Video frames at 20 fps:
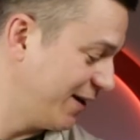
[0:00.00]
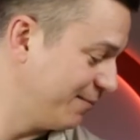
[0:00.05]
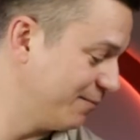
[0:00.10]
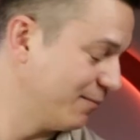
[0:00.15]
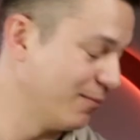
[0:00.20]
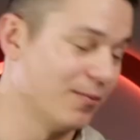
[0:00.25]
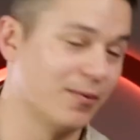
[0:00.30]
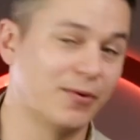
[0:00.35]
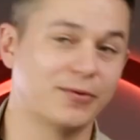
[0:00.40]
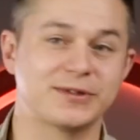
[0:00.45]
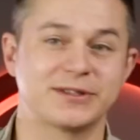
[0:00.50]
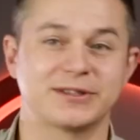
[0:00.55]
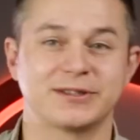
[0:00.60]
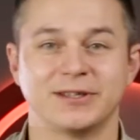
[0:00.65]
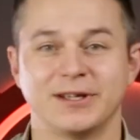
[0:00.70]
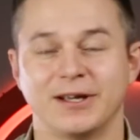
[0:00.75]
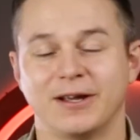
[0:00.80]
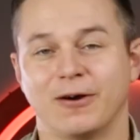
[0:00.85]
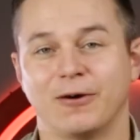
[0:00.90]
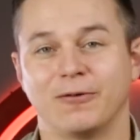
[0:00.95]
most
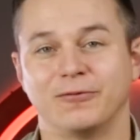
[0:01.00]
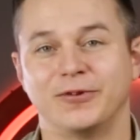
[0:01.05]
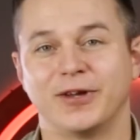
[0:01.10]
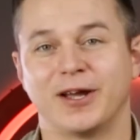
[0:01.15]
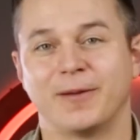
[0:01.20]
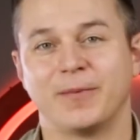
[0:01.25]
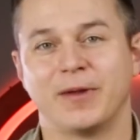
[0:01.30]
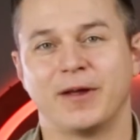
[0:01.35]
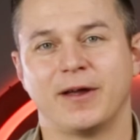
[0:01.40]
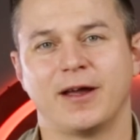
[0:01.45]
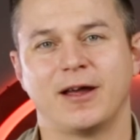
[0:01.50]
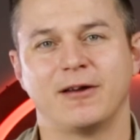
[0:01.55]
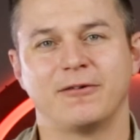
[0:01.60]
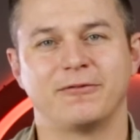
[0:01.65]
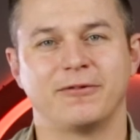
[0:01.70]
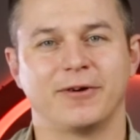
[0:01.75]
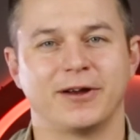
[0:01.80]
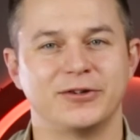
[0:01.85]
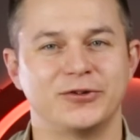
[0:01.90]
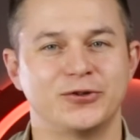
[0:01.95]
of them have
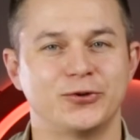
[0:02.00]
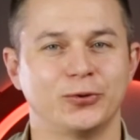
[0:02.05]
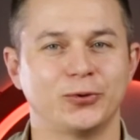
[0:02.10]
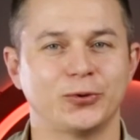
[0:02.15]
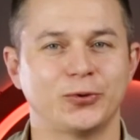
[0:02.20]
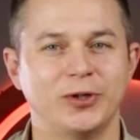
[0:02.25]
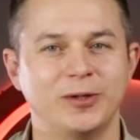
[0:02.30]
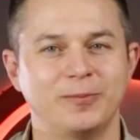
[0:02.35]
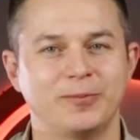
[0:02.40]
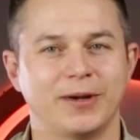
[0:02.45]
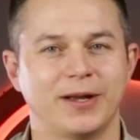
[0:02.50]
a dual grip,